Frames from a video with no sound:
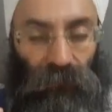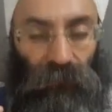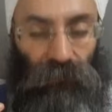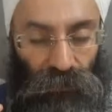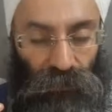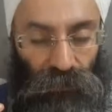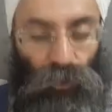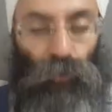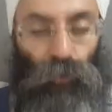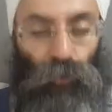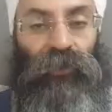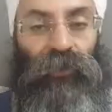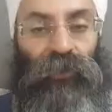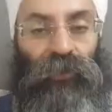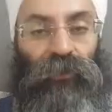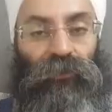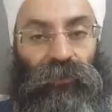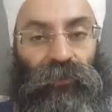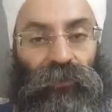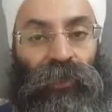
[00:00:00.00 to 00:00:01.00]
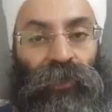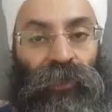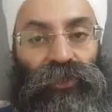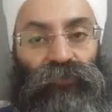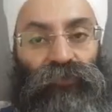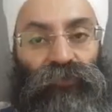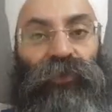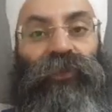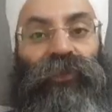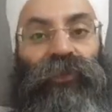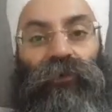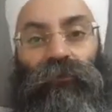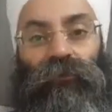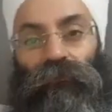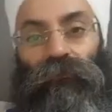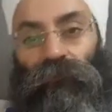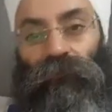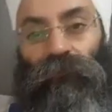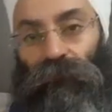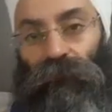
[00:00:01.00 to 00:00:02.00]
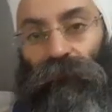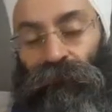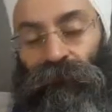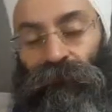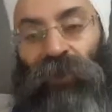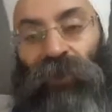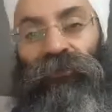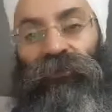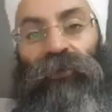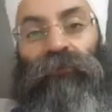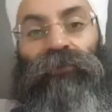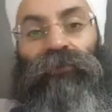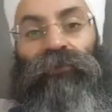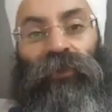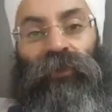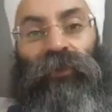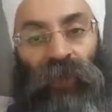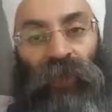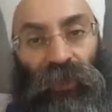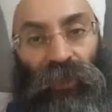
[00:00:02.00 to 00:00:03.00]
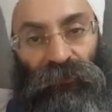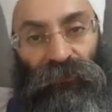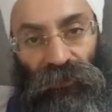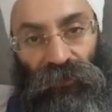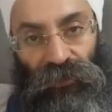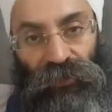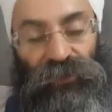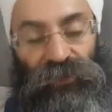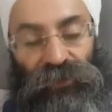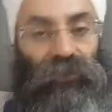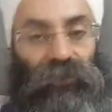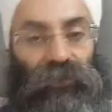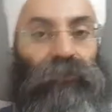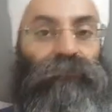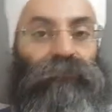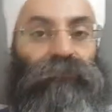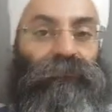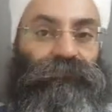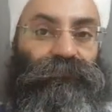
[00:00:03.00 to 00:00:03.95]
doing things with matching with the nature itself.